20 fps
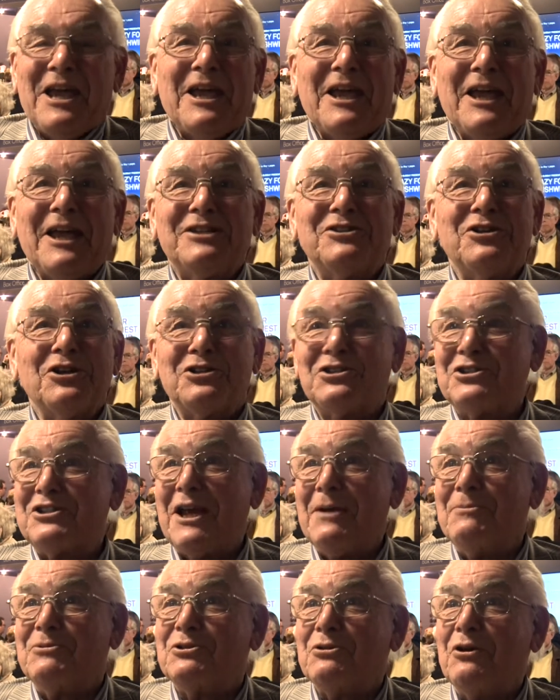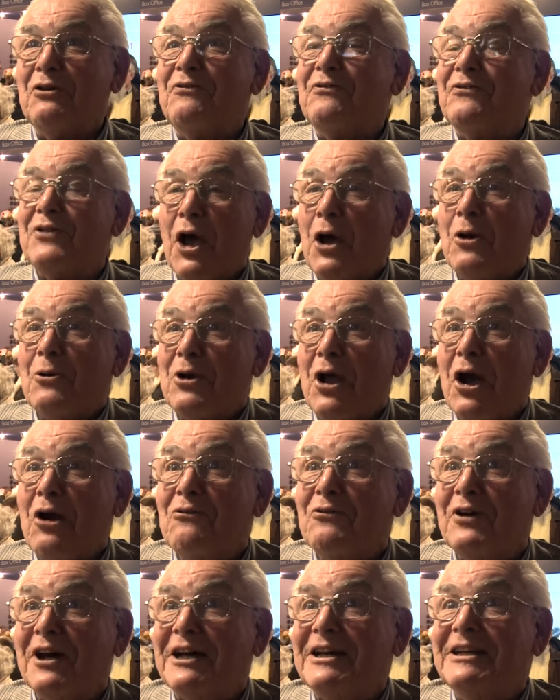it just seemed to have flown
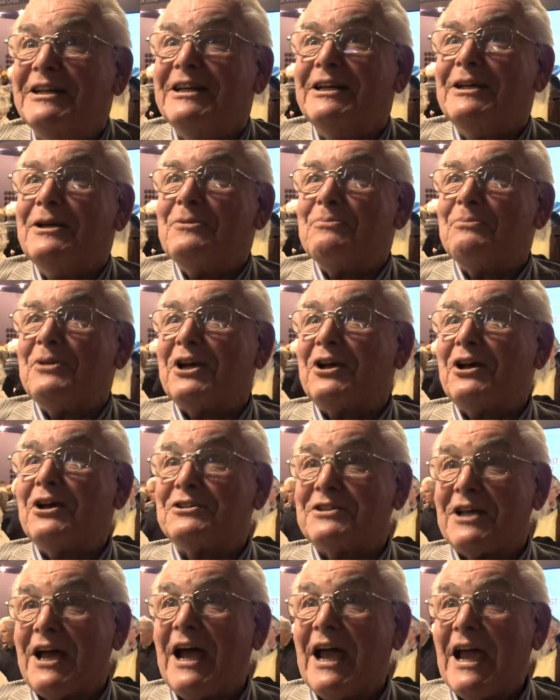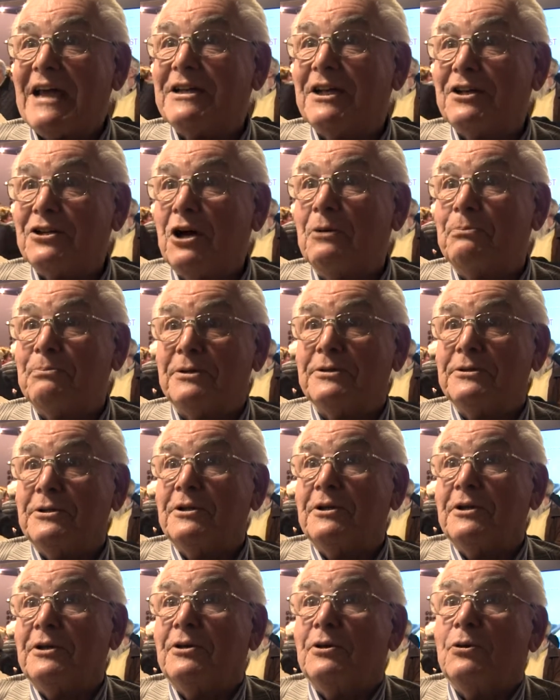over because I ended up
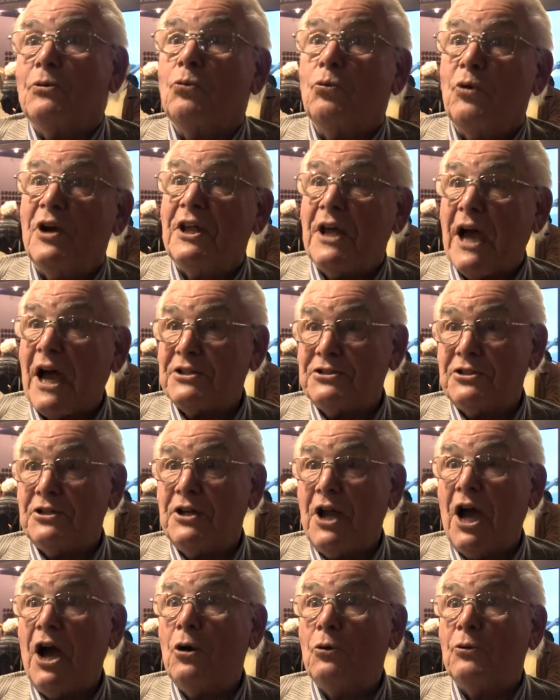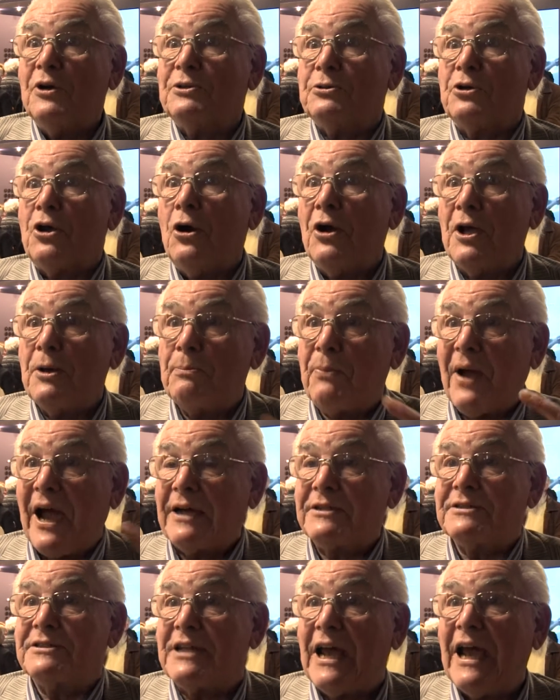with, as you know, with going
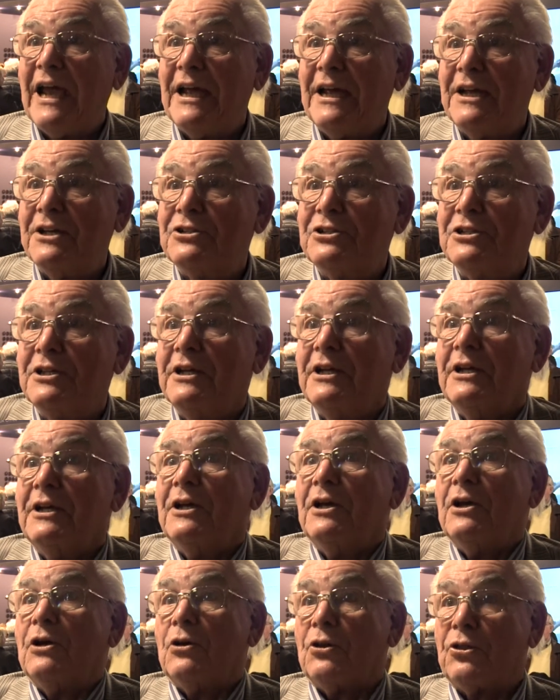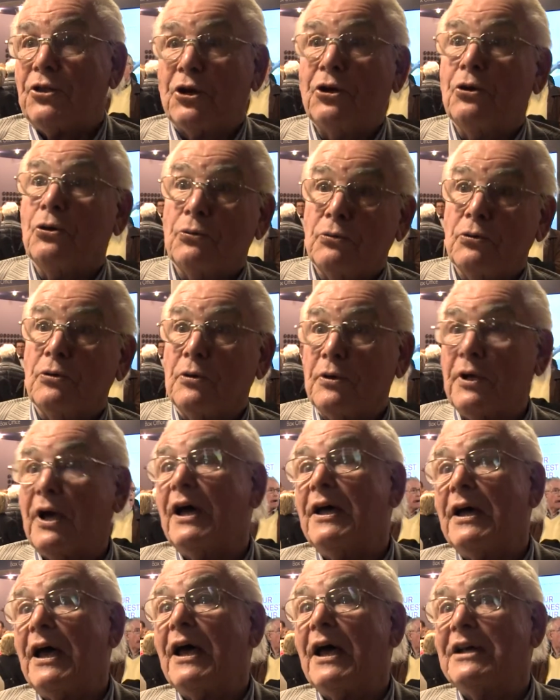backstage through
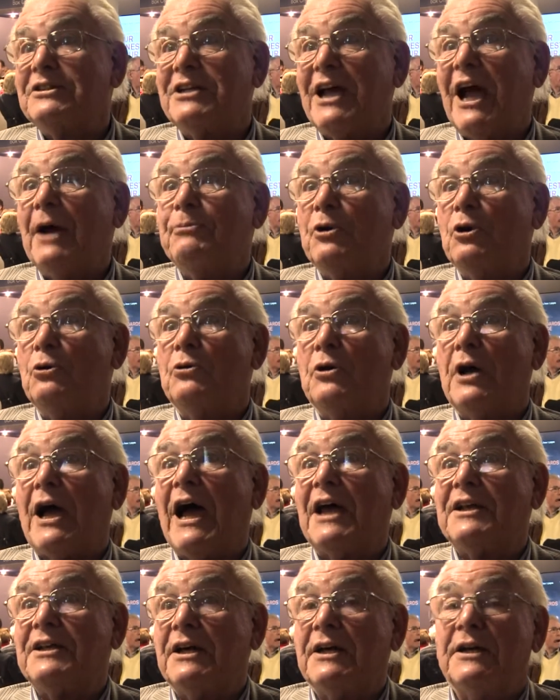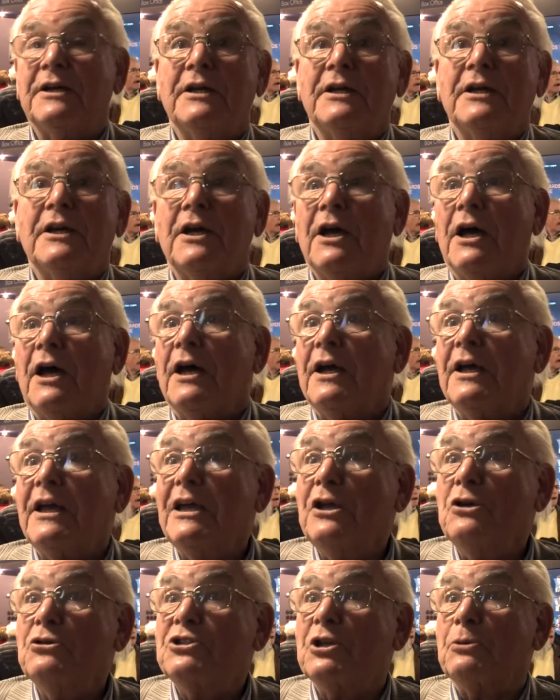a chap who had a
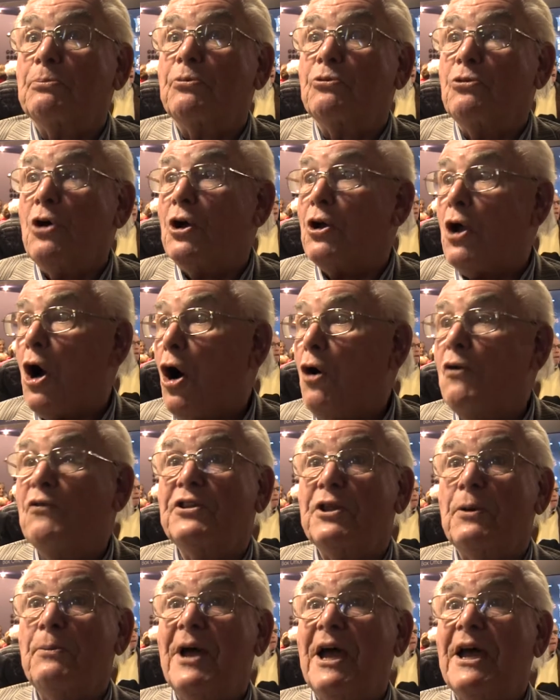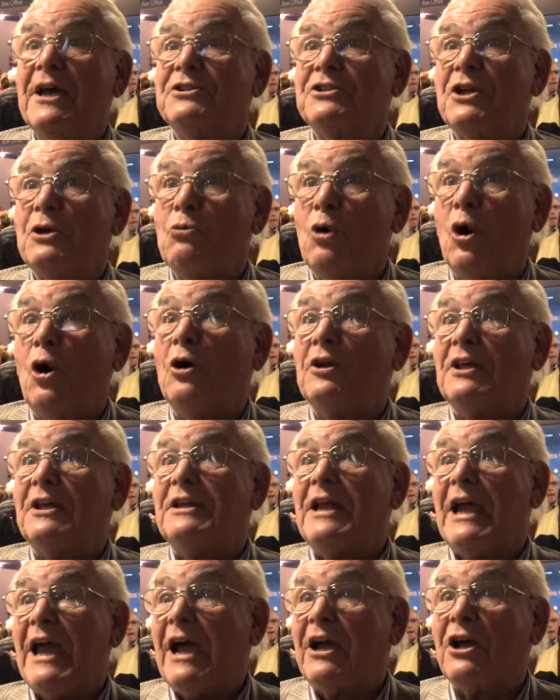he used to run over the Mersey wall in
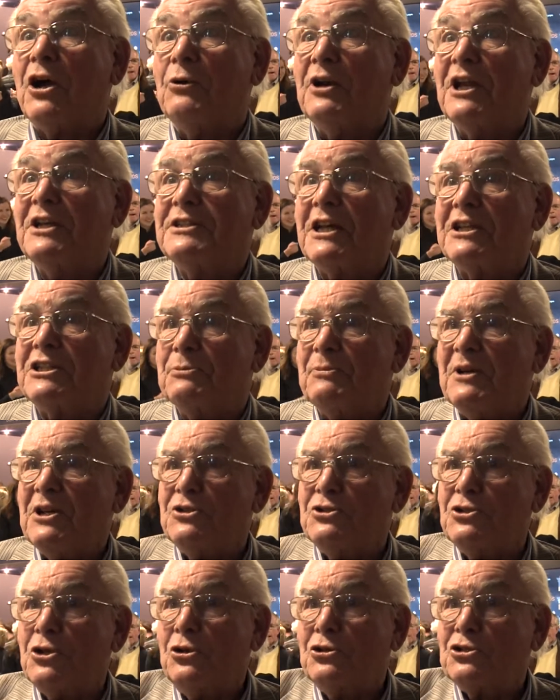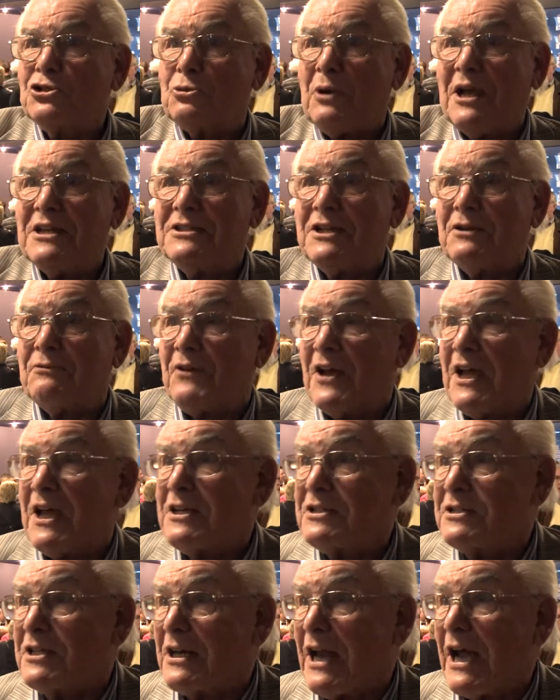the Echo and he said to me, it's your
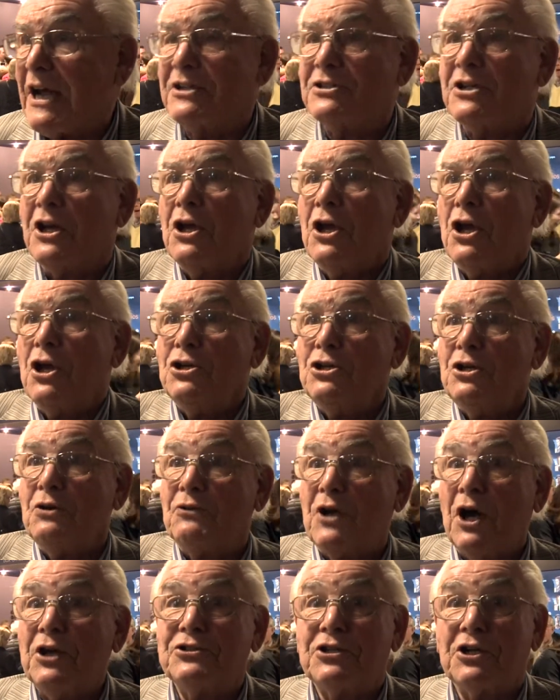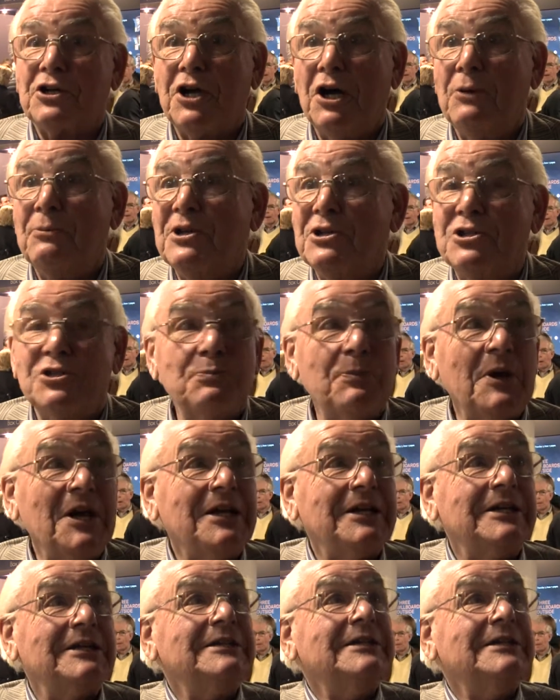21st tonight, you've got to come and speak.